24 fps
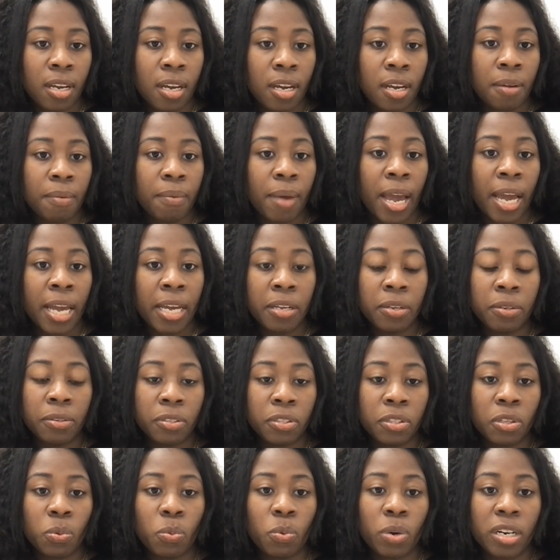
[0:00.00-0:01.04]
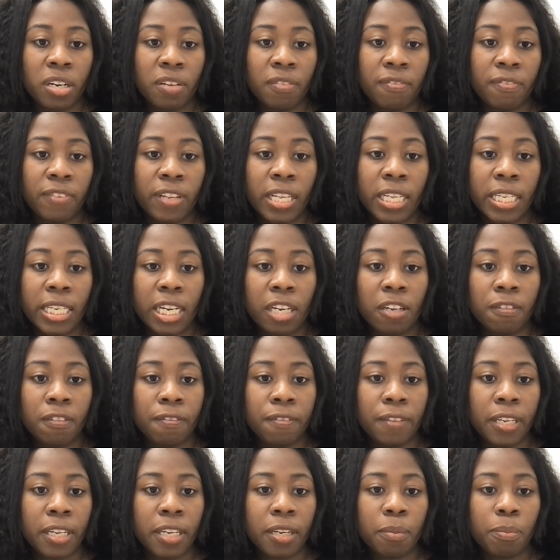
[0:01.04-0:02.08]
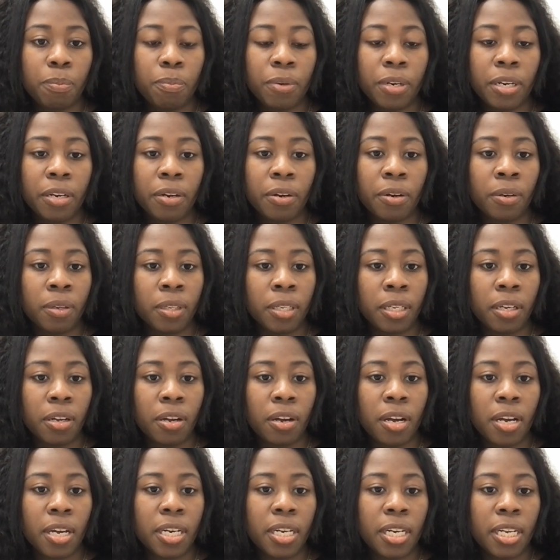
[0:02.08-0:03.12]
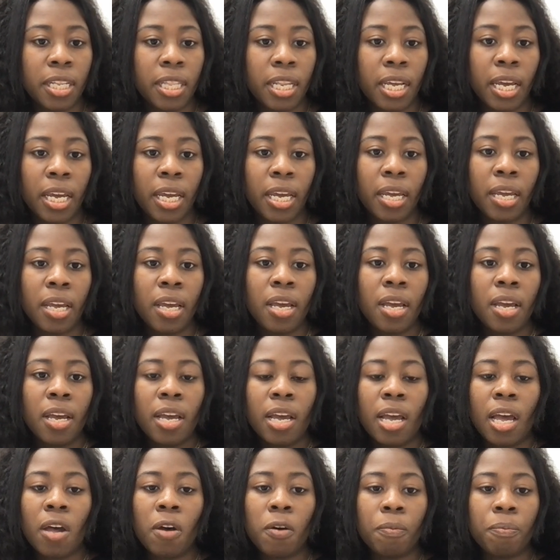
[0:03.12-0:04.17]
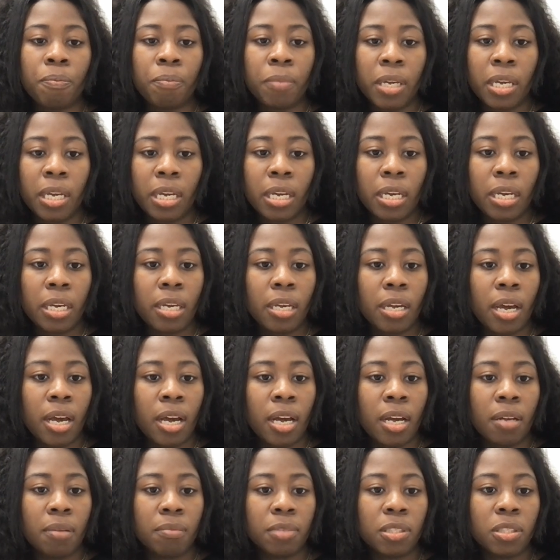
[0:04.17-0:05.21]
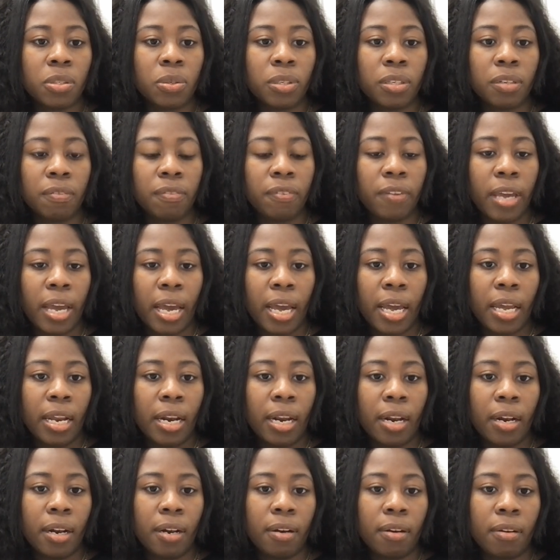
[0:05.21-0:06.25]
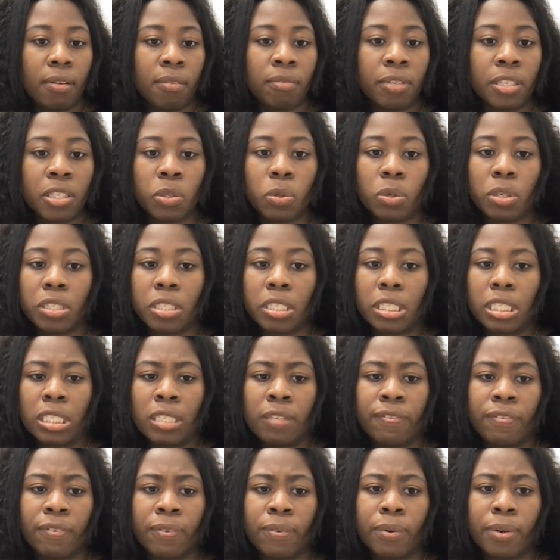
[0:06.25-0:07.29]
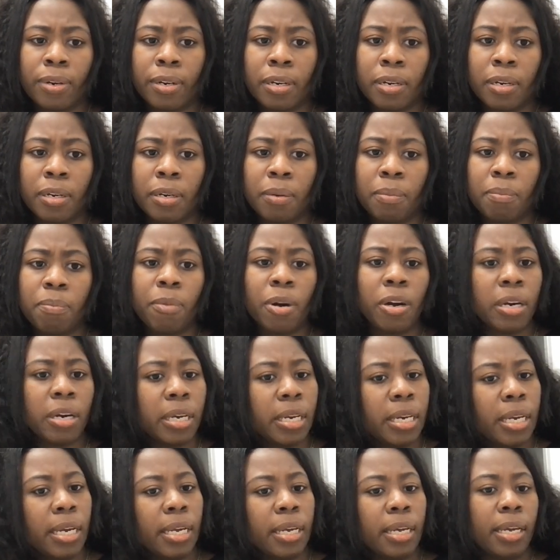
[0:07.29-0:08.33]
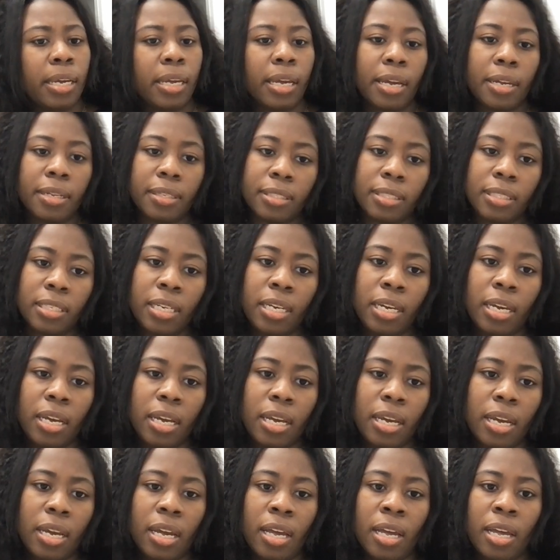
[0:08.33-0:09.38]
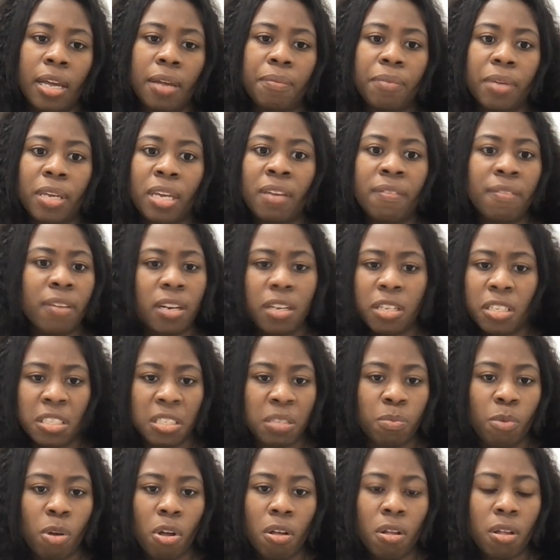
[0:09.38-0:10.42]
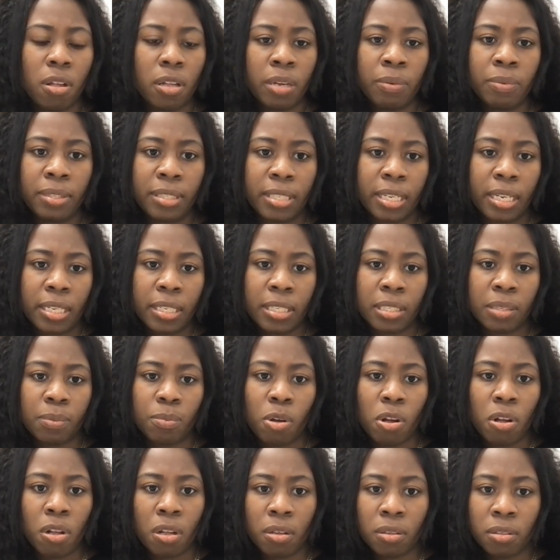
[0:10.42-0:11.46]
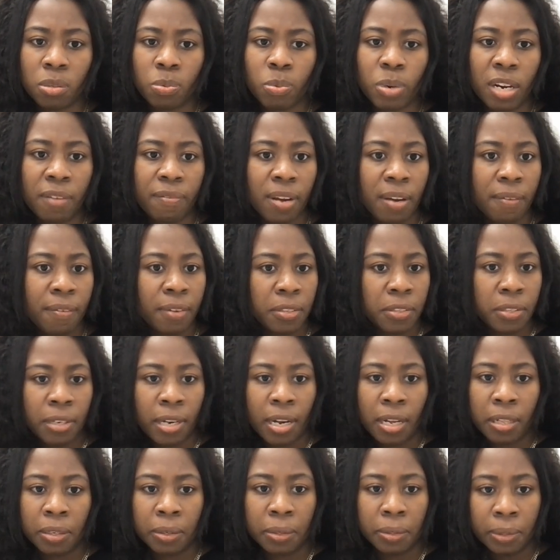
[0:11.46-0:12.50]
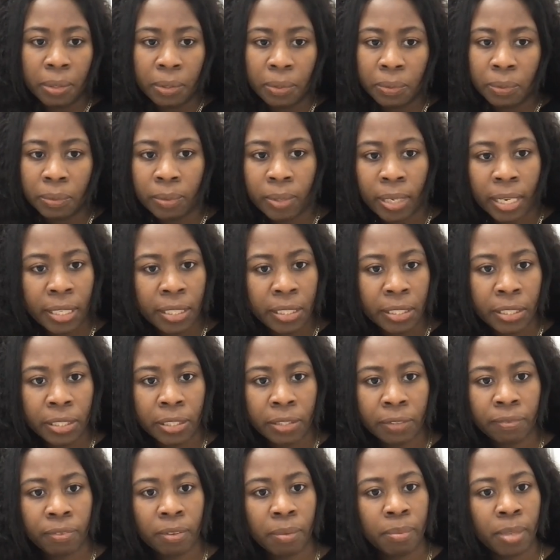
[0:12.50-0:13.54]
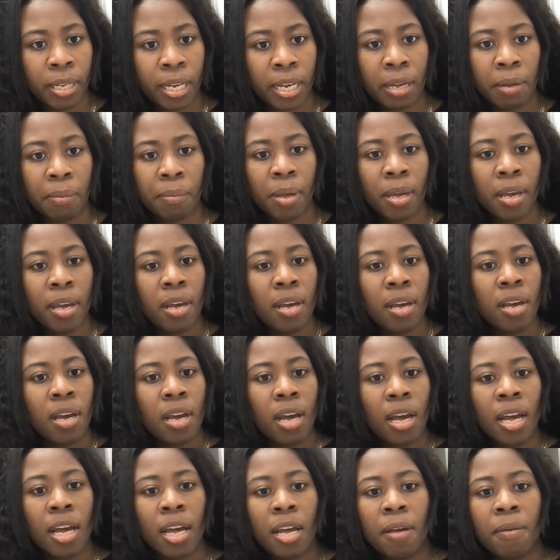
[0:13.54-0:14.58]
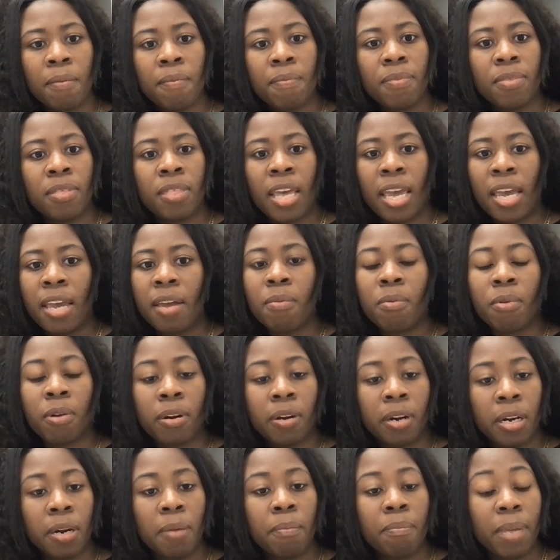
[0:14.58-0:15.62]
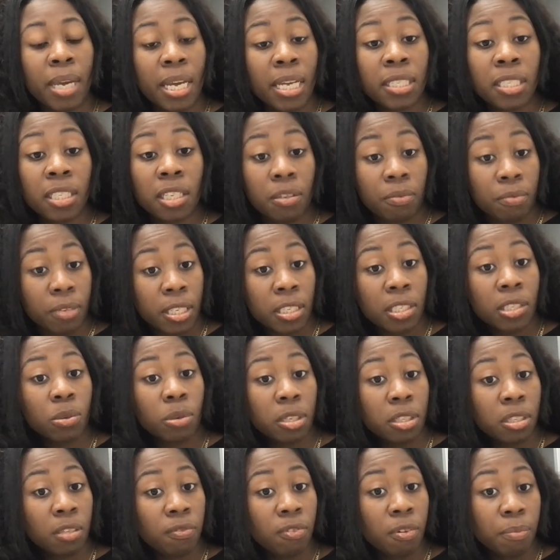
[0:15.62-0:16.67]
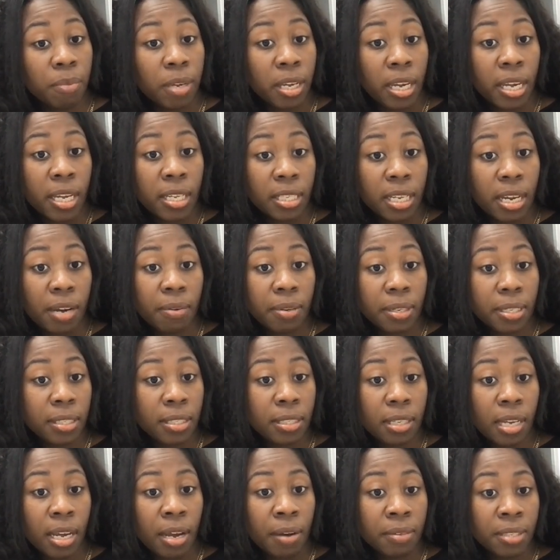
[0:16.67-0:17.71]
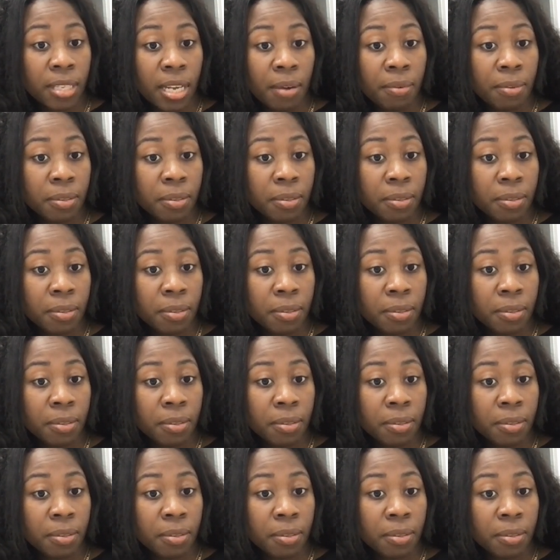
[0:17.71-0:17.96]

Um, mm-hmm. I used the one in Philadelphia pretty early on, and they helped me um, sort of get resources for marketing, accounting, um, hmm. even a small, it was like a small $2,500 loan I took from them. Um, they were an amazing resource for me as I was, as I